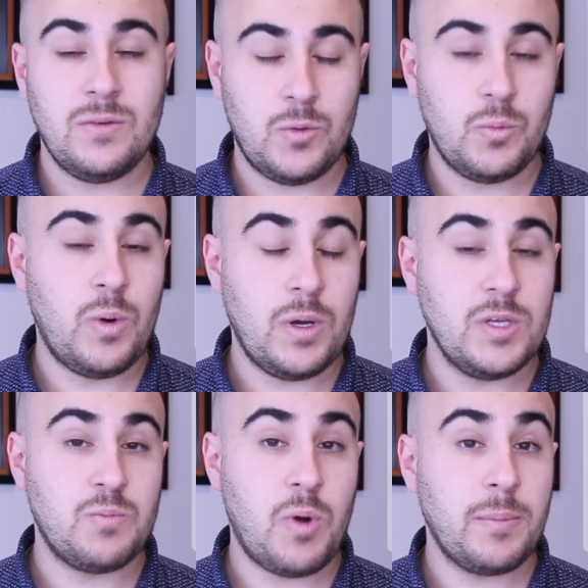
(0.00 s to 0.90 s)
or what
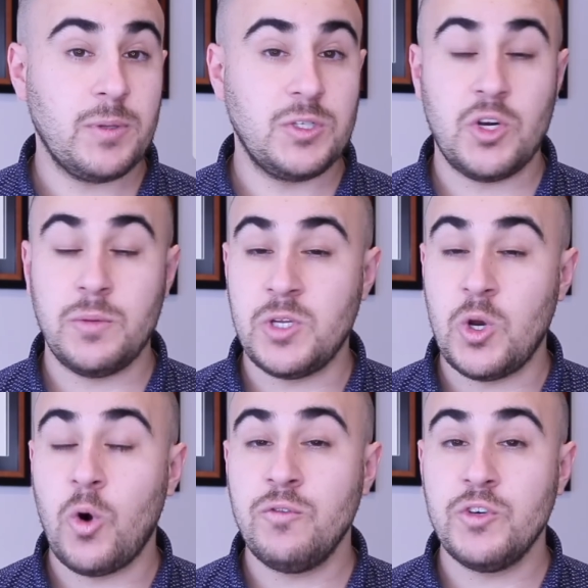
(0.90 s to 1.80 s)
is properly termed
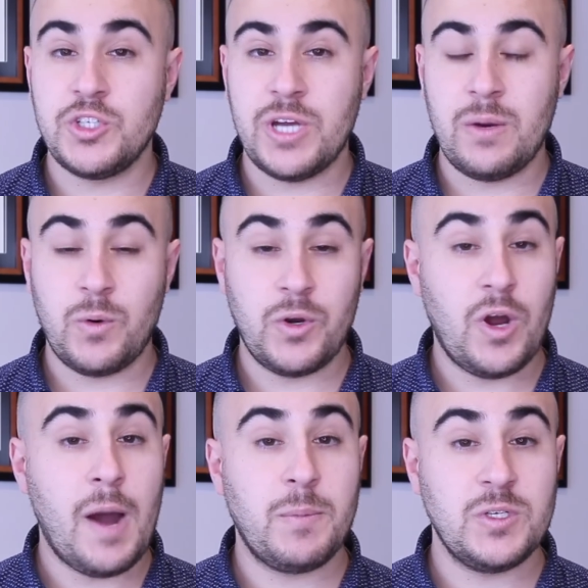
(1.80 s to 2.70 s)
an overjet where
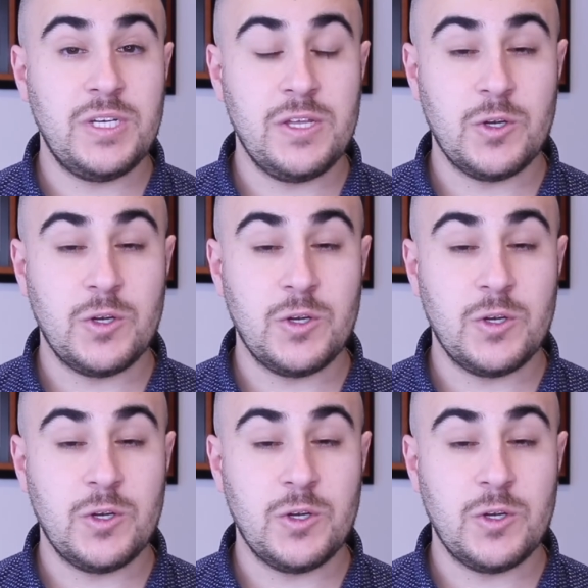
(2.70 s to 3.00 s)
your upper teeth